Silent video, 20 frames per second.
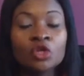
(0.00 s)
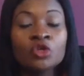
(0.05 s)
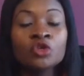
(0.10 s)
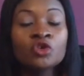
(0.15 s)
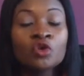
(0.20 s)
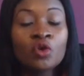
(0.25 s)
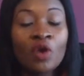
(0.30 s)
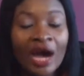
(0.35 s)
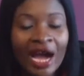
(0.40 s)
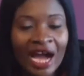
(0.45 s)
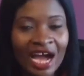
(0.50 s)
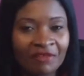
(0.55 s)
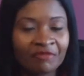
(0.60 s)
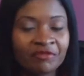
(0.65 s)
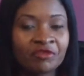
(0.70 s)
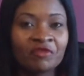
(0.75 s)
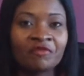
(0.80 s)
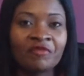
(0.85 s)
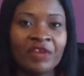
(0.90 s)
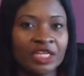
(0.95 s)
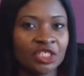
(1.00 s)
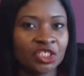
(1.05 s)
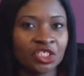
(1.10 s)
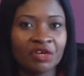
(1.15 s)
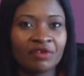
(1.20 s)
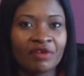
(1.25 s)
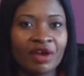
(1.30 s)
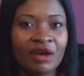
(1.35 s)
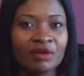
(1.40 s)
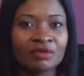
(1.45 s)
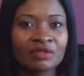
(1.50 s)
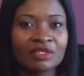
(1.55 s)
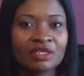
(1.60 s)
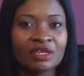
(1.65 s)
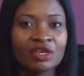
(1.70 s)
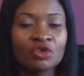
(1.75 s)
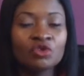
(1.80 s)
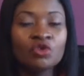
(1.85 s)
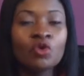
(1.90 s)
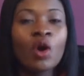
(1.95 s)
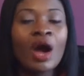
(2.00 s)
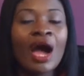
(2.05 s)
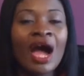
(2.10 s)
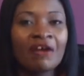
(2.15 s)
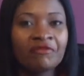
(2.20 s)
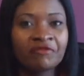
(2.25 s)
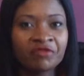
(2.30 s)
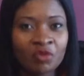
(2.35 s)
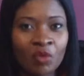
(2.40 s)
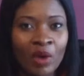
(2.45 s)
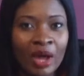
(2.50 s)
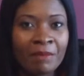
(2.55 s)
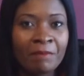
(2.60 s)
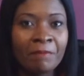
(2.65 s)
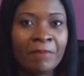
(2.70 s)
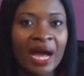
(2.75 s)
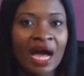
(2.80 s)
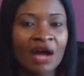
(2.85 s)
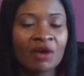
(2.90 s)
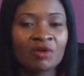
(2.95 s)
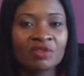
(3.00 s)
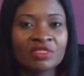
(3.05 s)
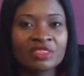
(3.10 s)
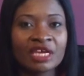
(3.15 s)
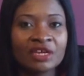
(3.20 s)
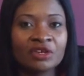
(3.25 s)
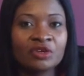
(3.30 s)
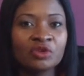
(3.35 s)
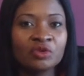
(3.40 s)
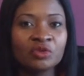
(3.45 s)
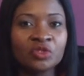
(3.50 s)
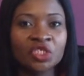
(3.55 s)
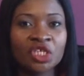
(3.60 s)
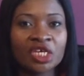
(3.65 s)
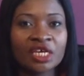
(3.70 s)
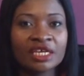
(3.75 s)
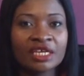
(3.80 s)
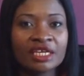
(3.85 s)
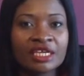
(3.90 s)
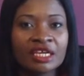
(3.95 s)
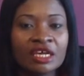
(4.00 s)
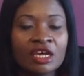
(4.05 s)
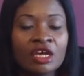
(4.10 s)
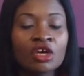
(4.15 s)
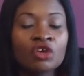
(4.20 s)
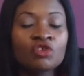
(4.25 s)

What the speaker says: You have to venture out. You have to embark on that new journey.